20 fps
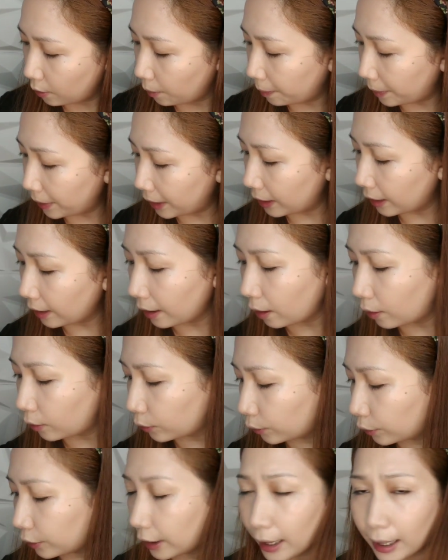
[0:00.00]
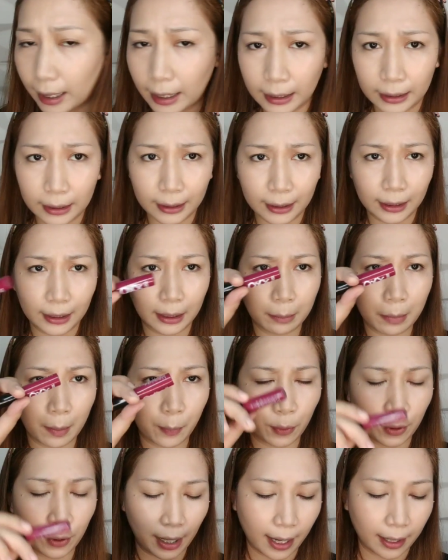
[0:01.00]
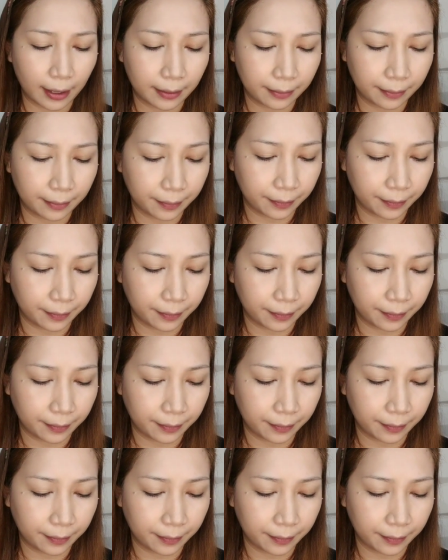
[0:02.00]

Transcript: yung pinakauna na mapula.